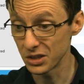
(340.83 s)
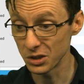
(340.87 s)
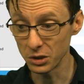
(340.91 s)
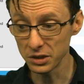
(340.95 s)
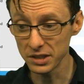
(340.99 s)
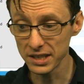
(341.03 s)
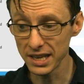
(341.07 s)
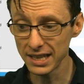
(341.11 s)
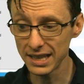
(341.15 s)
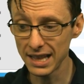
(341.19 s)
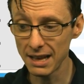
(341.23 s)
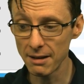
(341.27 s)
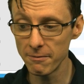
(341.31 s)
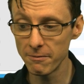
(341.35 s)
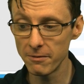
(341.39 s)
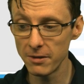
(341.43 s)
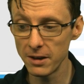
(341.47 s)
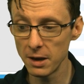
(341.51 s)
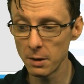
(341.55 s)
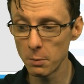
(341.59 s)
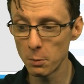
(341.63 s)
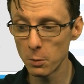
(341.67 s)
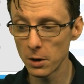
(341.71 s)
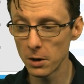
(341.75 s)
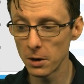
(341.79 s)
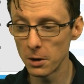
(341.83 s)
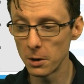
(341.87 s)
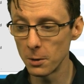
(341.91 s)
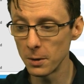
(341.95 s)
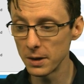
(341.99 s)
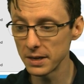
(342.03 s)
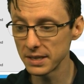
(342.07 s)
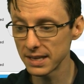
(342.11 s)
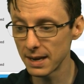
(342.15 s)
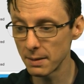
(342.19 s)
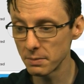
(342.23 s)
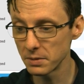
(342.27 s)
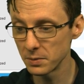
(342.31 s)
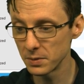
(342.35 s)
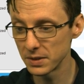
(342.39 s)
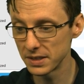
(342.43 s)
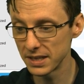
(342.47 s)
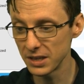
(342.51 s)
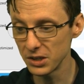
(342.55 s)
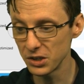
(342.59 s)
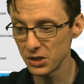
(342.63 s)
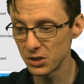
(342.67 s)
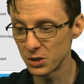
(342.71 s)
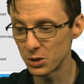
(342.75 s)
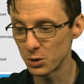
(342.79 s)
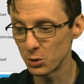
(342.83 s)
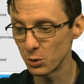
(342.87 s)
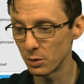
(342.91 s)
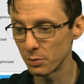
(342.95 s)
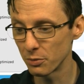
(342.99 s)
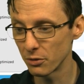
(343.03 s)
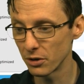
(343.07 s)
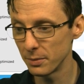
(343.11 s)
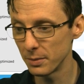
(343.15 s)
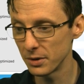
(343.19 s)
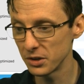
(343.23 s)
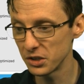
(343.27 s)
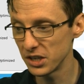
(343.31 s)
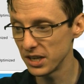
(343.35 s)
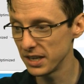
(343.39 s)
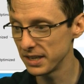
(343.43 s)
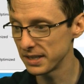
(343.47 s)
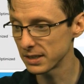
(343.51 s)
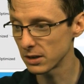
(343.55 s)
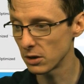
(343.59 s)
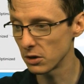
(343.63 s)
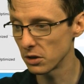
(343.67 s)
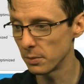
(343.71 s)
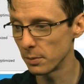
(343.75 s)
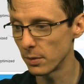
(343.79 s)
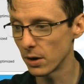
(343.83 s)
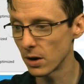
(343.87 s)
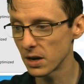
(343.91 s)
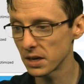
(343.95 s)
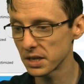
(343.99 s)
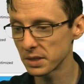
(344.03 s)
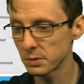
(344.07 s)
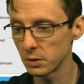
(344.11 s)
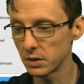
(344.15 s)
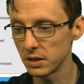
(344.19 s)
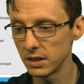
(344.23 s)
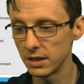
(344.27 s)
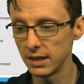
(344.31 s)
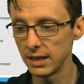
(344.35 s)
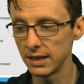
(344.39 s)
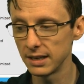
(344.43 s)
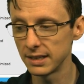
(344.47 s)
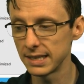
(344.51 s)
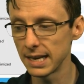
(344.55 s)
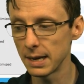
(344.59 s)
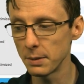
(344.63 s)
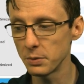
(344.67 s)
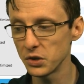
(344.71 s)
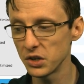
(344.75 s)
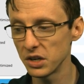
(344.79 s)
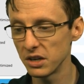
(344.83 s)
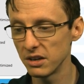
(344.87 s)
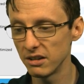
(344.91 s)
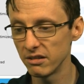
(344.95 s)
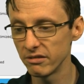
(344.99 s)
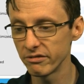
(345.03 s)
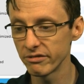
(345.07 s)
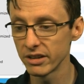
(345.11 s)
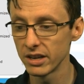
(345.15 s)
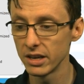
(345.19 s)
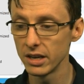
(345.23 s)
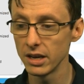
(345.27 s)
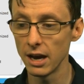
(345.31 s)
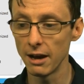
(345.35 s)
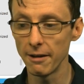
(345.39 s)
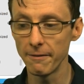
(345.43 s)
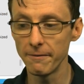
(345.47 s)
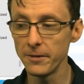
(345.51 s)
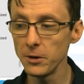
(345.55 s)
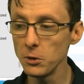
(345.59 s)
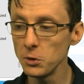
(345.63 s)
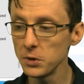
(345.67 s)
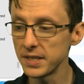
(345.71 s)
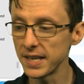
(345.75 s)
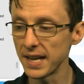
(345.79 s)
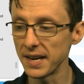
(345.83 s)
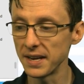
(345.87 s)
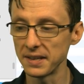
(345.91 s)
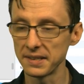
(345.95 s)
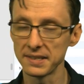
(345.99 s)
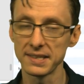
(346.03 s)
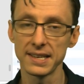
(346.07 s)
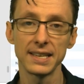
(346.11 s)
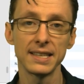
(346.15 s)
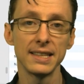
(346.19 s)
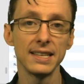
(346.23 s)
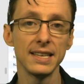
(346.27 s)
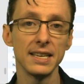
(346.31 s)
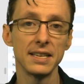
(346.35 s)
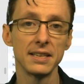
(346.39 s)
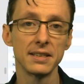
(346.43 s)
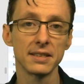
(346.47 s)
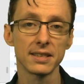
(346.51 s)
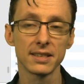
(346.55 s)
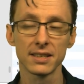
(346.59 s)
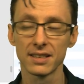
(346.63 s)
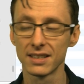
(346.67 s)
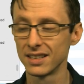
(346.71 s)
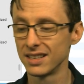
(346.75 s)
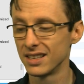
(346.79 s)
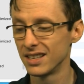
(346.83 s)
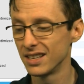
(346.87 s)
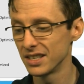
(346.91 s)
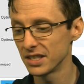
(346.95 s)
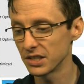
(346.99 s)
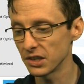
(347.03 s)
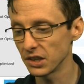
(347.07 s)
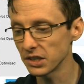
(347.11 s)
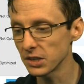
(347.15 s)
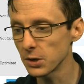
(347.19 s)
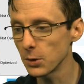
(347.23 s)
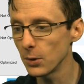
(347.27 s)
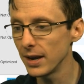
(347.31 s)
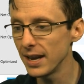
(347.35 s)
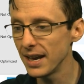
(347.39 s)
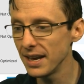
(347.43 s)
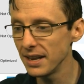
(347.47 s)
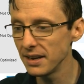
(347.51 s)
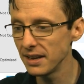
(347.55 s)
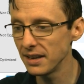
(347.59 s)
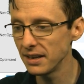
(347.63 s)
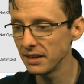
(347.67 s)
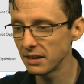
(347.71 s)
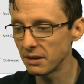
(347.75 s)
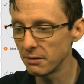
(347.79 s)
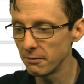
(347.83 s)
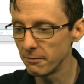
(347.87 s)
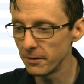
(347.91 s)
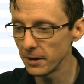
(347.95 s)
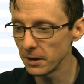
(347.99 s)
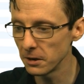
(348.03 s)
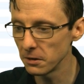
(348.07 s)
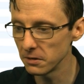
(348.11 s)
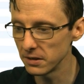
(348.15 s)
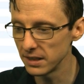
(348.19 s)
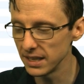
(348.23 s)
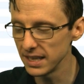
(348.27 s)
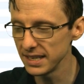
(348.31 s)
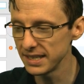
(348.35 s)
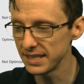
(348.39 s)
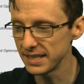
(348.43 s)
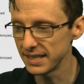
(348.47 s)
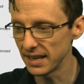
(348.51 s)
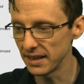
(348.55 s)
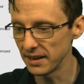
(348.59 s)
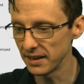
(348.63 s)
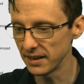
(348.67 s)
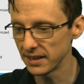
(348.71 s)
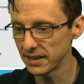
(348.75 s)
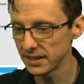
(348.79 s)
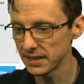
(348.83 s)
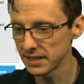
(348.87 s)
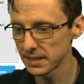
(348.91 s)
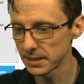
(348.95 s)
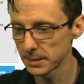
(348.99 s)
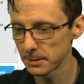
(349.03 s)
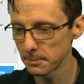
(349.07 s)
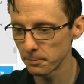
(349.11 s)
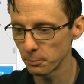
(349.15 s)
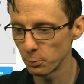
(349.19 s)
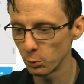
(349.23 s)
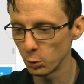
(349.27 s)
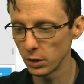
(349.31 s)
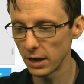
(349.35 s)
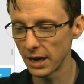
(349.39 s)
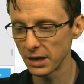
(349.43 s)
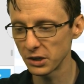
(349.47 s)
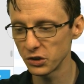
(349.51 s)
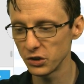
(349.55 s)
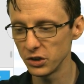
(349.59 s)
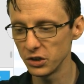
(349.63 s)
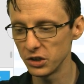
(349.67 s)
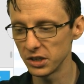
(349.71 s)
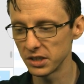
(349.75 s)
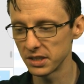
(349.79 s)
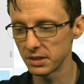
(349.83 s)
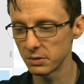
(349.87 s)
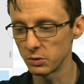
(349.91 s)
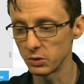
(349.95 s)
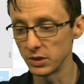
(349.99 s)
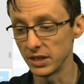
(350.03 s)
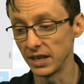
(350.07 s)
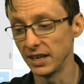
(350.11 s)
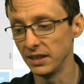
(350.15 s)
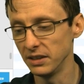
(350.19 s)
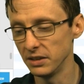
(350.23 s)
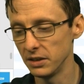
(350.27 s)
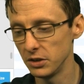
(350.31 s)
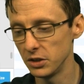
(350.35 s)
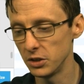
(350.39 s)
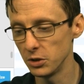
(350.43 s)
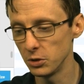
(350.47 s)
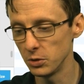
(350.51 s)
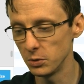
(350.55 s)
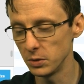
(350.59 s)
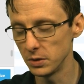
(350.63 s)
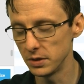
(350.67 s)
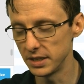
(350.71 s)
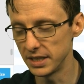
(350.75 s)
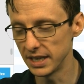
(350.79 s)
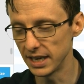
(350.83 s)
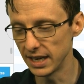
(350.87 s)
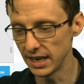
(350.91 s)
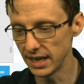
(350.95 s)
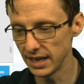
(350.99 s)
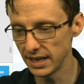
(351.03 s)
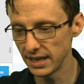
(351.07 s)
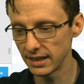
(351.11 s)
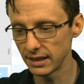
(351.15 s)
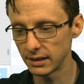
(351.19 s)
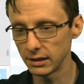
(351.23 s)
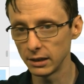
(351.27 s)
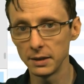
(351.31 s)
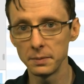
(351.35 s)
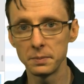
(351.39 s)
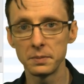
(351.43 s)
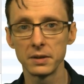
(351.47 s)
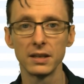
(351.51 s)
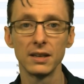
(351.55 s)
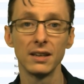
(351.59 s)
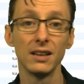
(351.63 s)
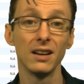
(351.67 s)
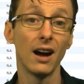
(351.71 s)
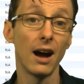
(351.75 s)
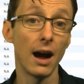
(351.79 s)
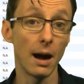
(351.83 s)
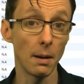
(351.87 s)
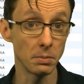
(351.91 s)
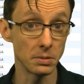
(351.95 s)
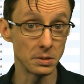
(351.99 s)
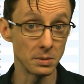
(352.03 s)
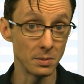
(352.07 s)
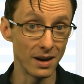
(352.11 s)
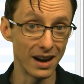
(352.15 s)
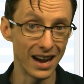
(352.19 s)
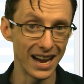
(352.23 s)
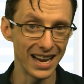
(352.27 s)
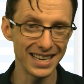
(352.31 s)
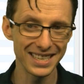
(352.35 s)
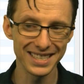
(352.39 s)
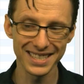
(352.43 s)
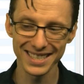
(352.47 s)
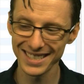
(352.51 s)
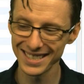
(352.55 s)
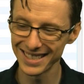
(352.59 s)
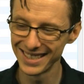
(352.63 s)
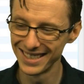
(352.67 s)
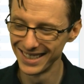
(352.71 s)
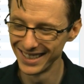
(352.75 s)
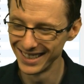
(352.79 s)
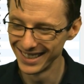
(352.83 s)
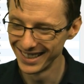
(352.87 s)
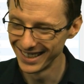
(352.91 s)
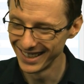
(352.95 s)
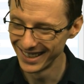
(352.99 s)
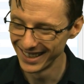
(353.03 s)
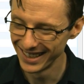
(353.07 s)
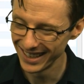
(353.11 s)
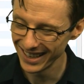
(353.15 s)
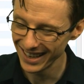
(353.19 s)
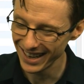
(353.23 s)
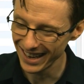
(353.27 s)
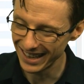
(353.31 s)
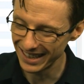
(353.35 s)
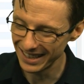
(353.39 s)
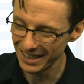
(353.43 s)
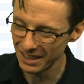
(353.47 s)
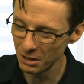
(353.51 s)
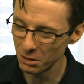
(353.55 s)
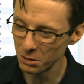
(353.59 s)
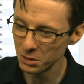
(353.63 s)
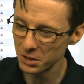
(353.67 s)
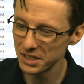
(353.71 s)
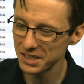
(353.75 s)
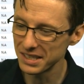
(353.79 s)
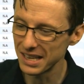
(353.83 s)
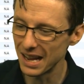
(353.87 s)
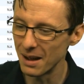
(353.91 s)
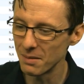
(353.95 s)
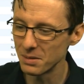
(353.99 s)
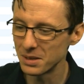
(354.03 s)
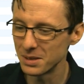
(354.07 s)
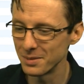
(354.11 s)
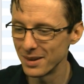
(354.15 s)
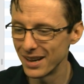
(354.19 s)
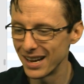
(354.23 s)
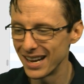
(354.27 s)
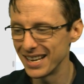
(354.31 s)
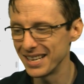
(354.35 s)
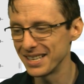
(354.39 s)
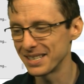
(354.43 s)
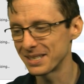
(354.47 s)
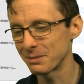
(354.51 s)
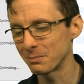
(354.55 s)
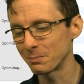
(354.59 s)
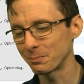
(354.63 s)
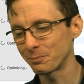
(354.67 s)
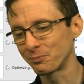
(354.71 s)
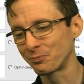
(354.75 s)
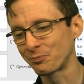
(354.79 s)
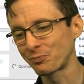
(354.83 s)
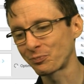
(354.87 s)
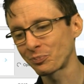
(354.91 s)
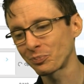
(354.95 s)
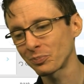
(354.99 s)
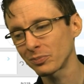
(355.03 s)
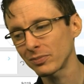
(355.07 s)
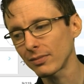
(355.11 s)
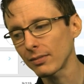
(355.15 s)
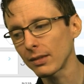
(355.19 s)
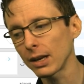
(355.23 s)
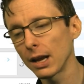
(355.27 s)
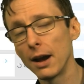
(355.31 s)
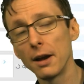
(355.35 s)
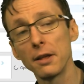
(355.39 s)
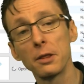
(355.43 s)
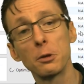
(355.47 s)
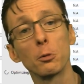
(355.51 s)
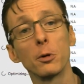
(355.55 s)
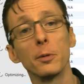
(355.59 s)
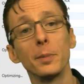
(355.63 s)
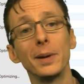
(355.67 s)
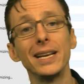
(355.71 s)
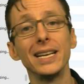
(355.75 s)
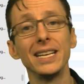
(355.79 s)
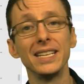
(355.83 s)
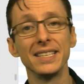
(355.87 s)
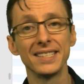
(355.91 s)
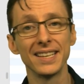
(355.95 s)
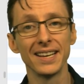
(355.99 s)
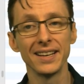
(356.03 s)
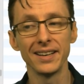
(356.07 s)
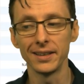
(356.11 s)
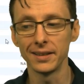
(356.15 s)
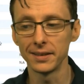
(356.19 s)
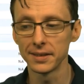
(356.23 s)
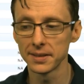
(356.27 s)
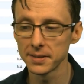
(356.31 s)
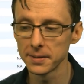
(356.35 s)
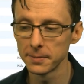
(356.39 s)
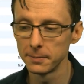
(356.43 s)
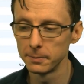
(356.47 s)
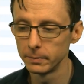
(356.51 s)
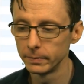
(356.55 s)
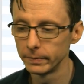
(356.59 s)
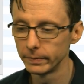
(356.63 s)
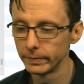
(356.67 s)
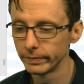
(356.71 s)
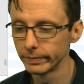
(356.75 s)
it looks like that VMware OS optimization tool pretty much hits all the marks with the exception of a few settings like these. So let's go ahead and configure these settings. We'll actually just do done and click optimize. And then it'll just optimize uh, the remaining settings.